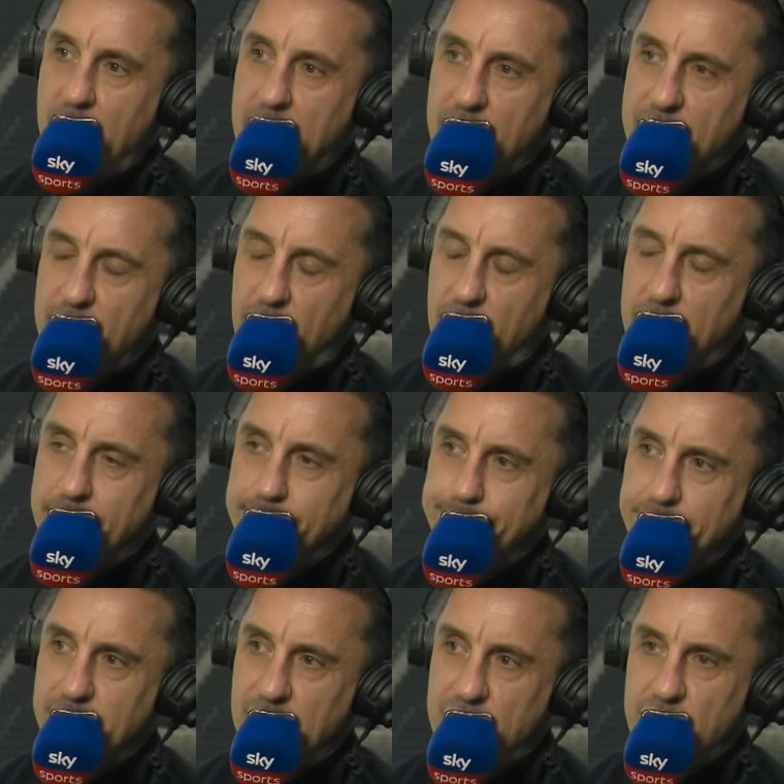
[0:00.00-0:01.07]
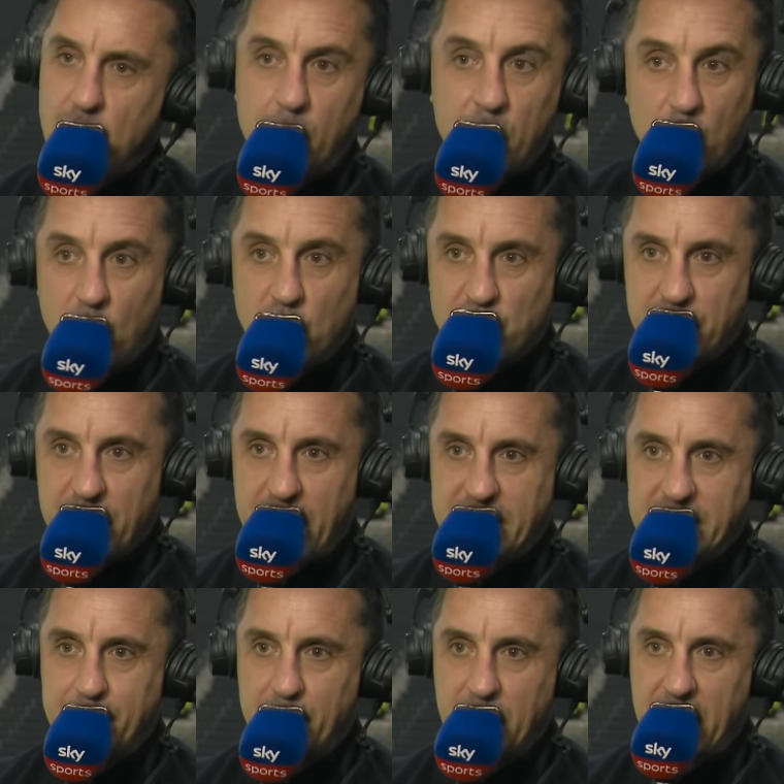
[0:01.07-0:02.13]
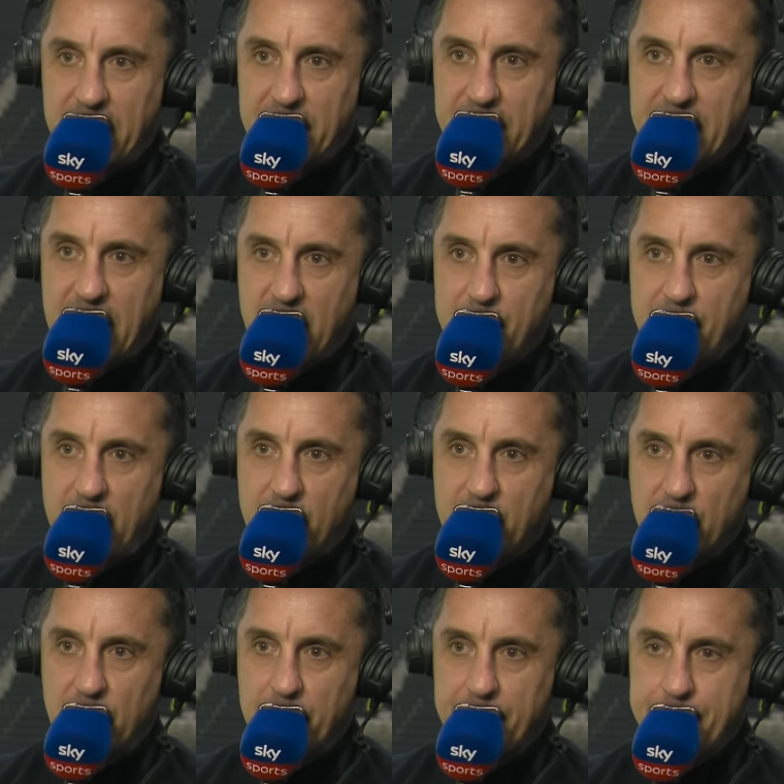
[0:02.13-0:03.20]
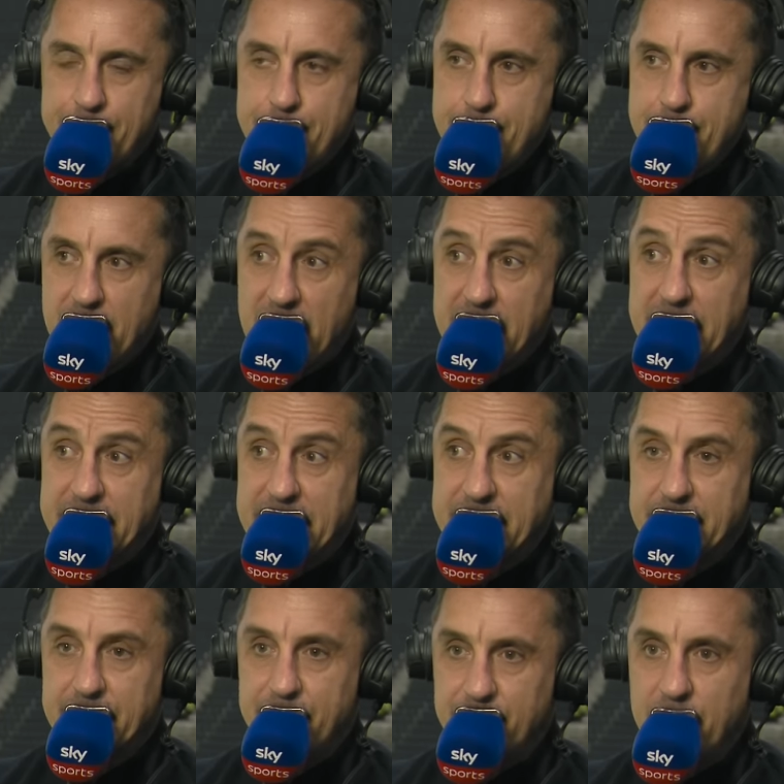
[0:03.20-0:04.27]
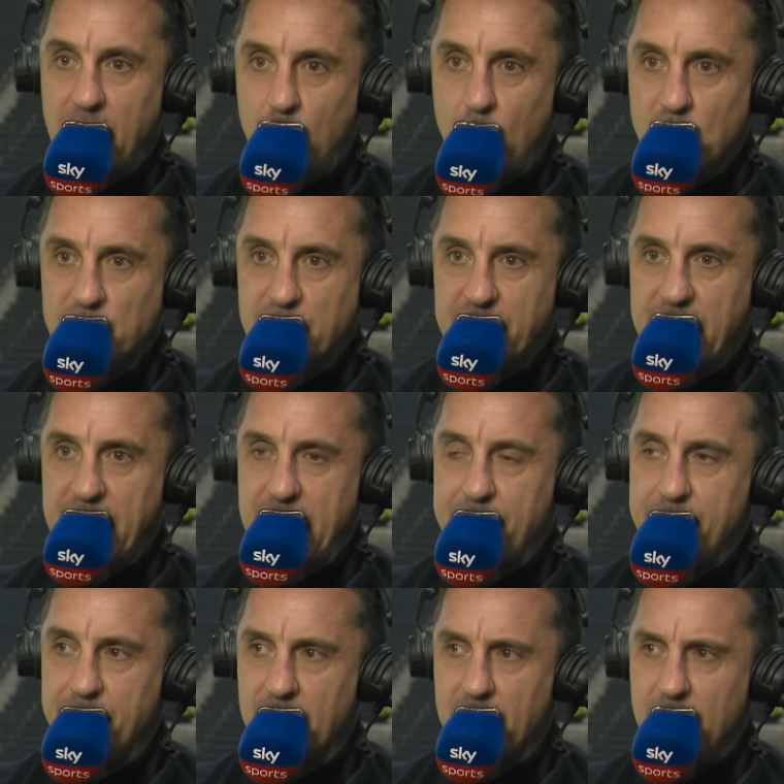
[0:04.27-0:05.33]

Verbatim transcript: I thought, do you know, I'm going to watch United play in the Carabao Cup. And I did. I watched the game